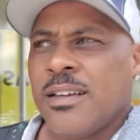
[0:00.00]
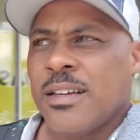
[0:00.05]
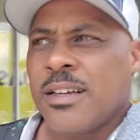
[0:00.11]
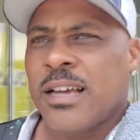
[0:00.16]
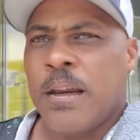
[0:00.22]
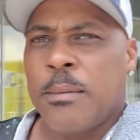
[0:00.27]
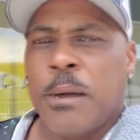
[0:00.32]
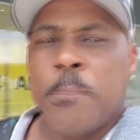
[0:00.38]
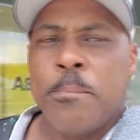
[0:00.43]

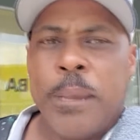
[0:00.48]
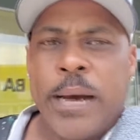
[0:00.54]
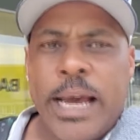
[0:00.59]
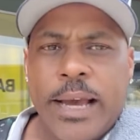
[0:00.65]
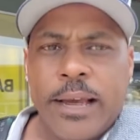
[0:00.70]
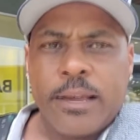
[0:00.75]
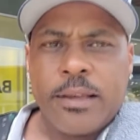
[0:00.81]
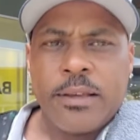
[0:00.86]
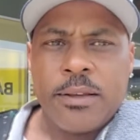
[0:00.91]
got my
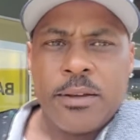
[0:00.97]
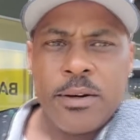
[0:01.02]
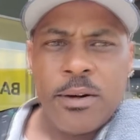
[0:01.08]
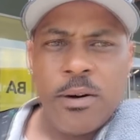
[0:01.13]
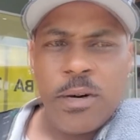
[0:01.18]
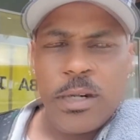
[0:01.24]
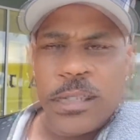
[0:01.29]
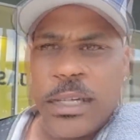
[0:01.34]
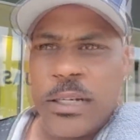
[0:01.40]
back, you
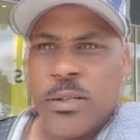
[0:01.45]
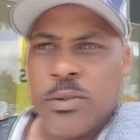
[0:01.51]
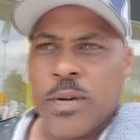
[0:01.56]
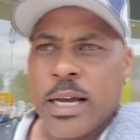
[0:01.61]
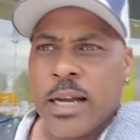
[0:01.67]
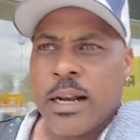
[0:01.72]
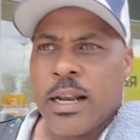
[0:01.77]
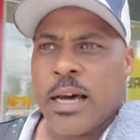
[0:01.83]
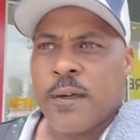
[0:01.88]
know, because I do
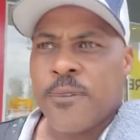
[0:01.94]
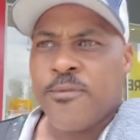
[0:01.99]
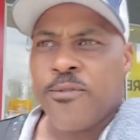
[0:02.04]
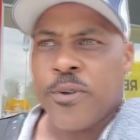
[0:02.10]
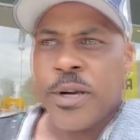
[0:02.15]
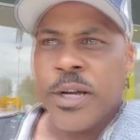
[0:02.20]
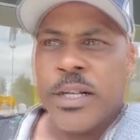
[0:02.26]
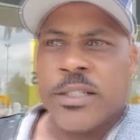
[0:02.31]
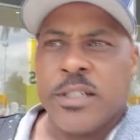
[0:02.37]
got a lot of
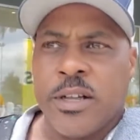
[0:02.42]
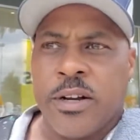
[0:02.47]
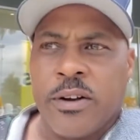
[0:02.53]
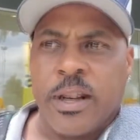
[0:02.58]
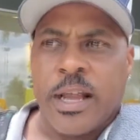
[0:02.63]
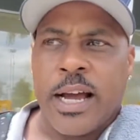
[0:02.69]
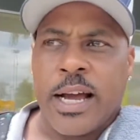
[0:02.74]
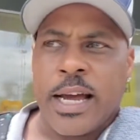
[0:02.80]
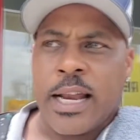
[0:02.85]
friends here
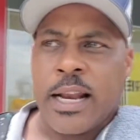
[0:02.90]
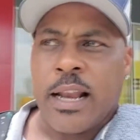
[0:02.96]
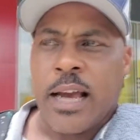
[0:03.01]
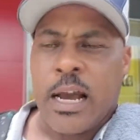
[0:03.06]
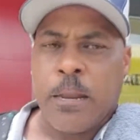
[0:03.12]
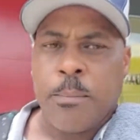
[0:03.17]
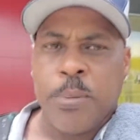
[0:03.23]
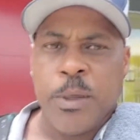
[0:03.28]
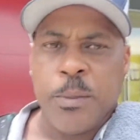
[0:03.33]
now. I got a
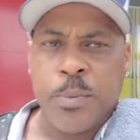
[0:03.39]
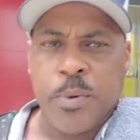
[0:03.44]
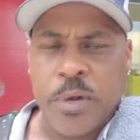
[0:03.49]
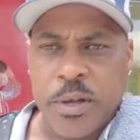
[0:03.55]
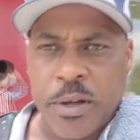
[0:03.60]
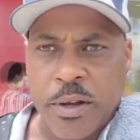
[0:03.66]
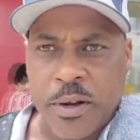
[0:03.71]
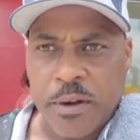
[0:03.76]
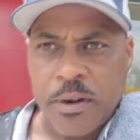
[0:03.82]
lot of people
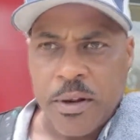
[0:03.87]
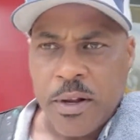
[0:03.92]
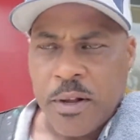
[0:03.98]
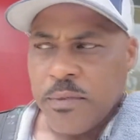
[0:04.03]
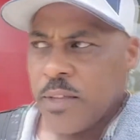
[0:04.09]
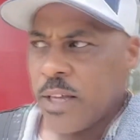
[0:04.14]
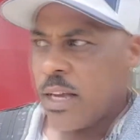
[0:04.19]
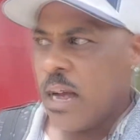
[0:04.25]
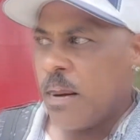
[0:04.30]
here
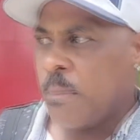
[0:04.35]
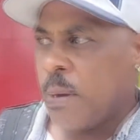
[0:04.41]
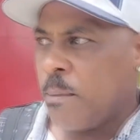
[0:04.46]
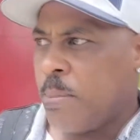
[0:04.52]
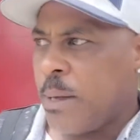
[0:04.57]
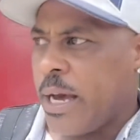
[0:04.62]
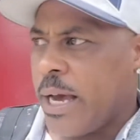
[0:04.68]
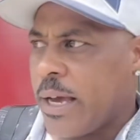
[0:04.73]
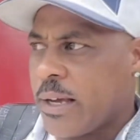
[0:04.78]
that got my
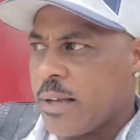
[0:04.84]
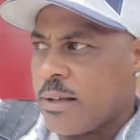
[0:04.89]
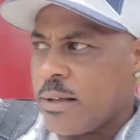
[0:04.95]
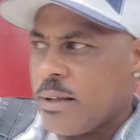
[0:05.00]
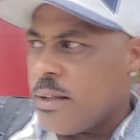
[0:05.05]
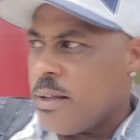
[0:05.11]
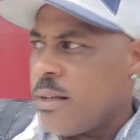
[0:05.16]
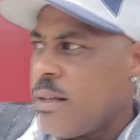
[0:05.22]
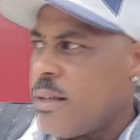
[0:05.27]
back.
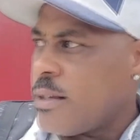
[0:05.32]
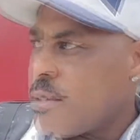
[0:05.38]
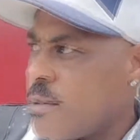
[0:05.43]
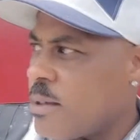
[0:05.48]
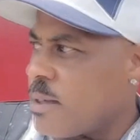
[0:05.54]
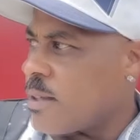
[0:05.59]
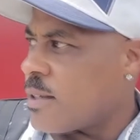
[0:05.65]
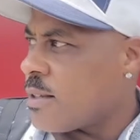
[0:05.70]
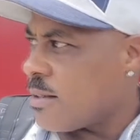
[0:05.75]

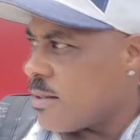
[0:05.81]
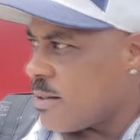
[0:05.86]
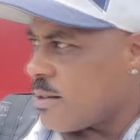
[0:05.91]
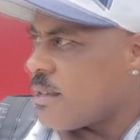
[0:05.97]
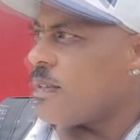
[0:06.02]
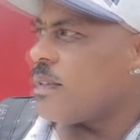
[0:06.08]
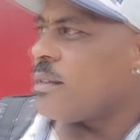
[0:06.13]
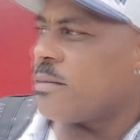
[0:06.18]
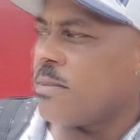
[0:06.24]

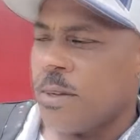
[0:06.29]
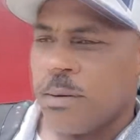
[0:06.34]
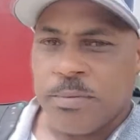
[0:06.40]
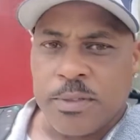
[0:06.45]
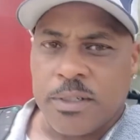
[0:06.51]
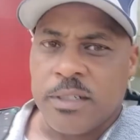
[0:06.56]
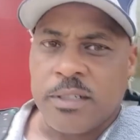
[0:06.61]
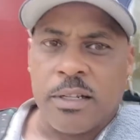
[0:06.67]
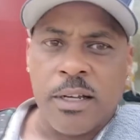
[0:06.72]
So
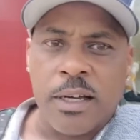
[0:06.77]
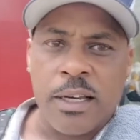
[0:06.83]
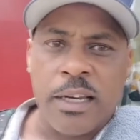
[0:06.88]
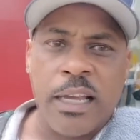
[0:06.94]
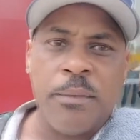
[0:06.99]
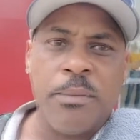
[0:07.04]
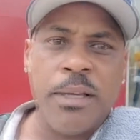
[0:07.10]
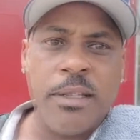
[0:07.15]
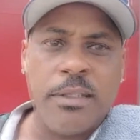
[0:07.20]
just looking
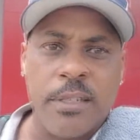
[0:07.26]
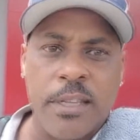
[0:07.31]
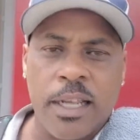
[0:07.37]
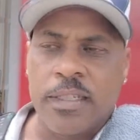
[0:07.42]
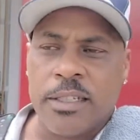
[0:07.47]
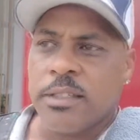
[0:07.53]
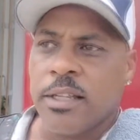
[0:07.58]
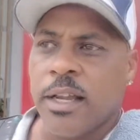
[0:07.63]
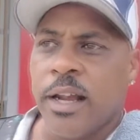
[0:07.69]
at me, see,
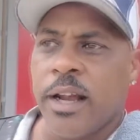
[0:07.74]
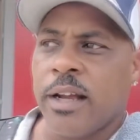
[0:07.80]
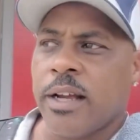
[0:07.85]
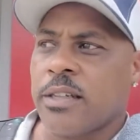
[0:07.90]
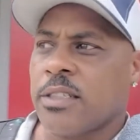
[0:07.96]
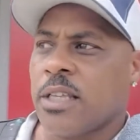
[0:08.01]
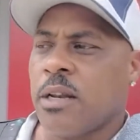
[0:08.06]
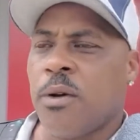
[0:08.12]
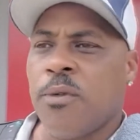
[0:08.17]
they staring,
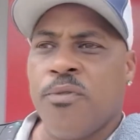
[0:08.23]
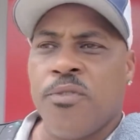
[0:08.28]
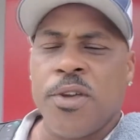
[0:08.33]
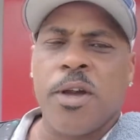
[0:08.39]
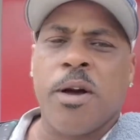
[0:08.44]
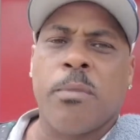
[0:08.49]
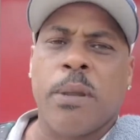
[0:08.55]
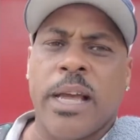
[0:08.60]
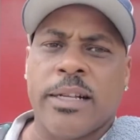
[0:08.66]
because they don't
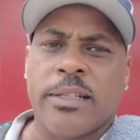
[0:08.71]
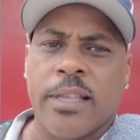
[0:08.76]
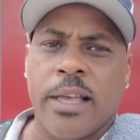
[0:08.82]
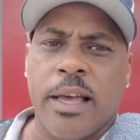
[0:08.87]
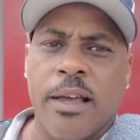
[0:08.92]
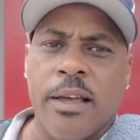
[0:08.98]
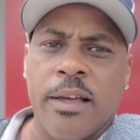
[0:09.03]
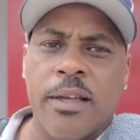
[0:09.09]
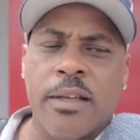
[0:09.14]
film like
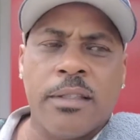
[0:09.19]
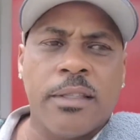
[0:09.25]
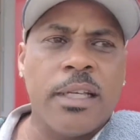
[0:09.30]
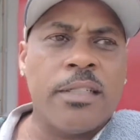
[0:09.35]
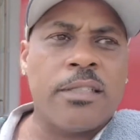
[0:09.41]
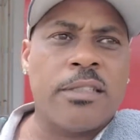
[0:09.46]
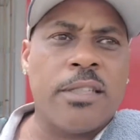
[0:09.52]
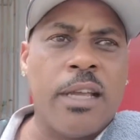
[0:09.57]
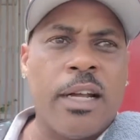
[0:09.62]
that. They
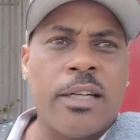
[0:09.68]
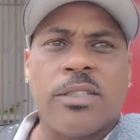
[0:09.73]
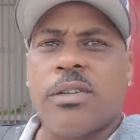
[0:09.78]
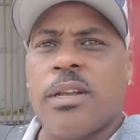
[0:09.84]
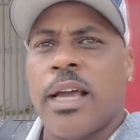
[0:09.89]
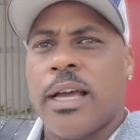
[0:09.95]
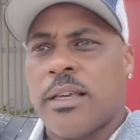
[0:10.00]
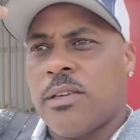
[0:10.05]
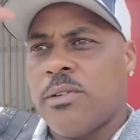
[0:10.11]
stare at you
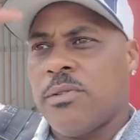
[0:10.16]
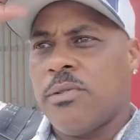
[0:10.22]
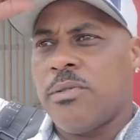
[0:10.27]
like